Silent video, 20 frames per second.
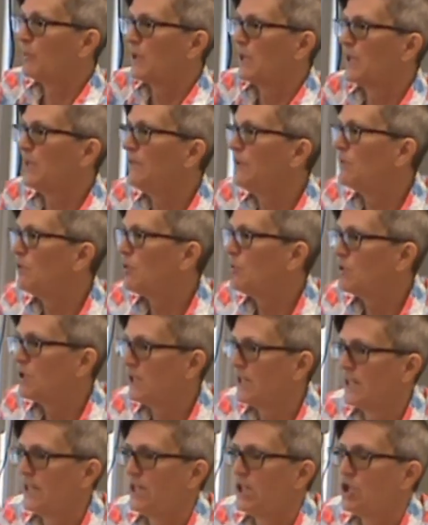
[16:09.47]
the living room to
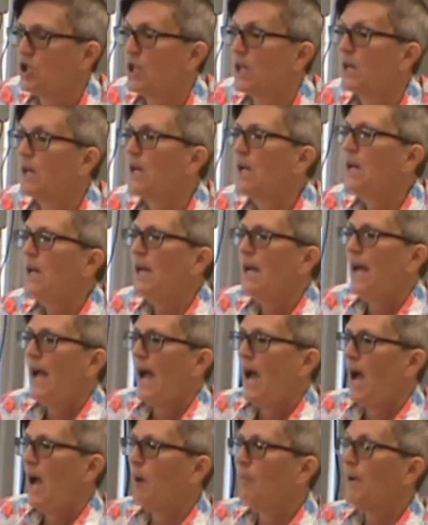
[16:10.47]
the kitchen.
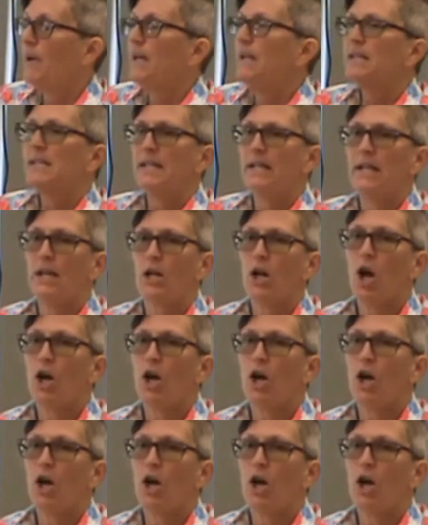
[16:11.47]
But it's in an